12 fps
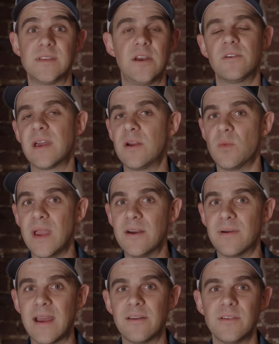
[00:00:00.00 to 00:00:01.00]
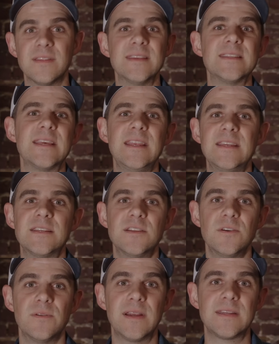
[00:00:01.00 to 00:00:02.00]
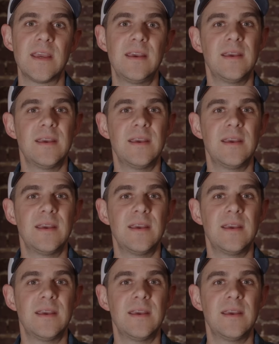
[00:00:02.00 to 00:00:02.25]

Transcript: They don't gotta wait around on the city to do it.